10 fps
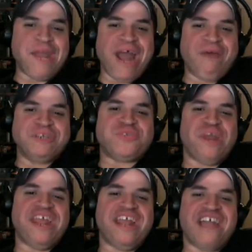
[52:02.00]
when I was
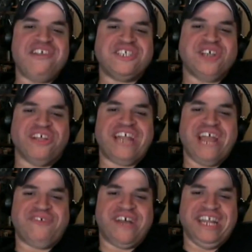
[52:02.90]
twenty-nine years old, and I
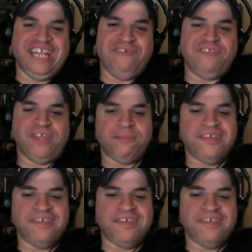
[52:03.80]
fucking loved it.